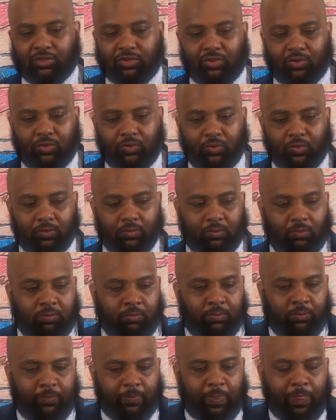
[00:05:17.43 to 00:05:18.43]
to
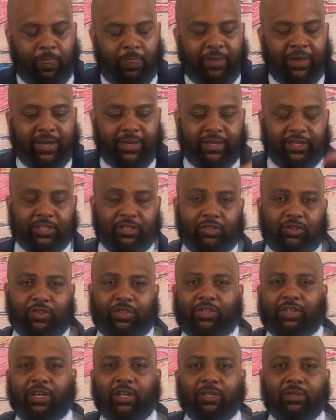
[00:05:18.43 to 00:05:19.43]
an
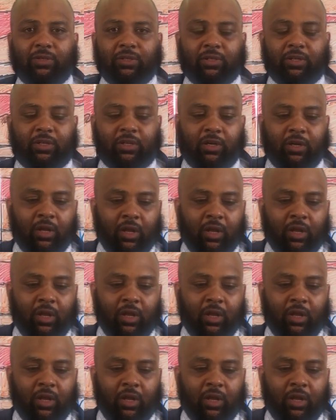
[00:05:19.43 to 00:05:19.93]
intercellular